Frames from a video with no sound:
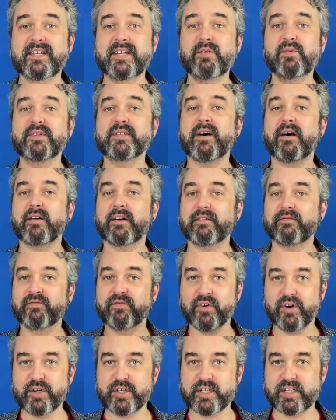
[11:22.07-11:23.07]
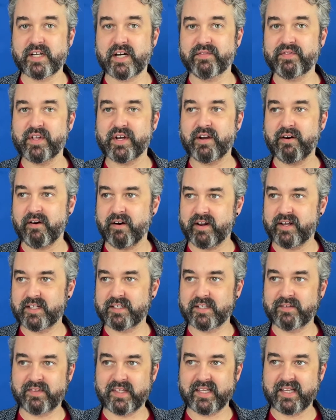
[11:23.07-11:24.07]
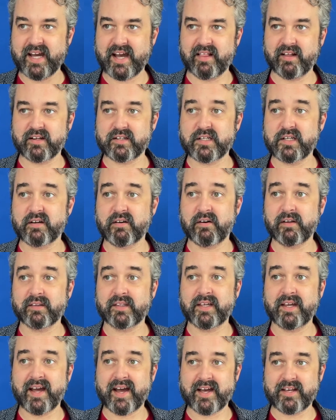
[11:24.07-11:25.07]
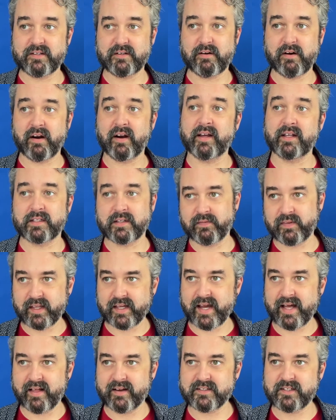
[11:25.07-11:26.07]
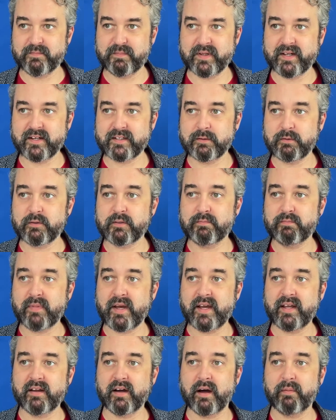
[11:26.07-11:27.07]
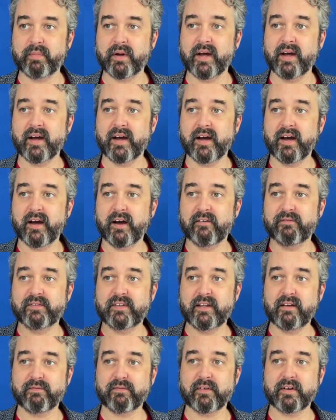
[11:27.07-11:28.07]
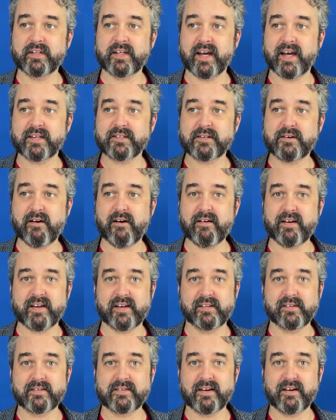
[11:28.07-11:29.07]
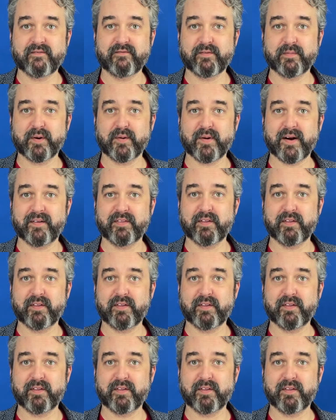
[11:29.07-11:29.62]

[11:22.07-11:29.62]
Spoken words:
was on a version of the Guardians of the Galaxy called the Asgardians of the Galaxy because it was made up of different Asgardians from around the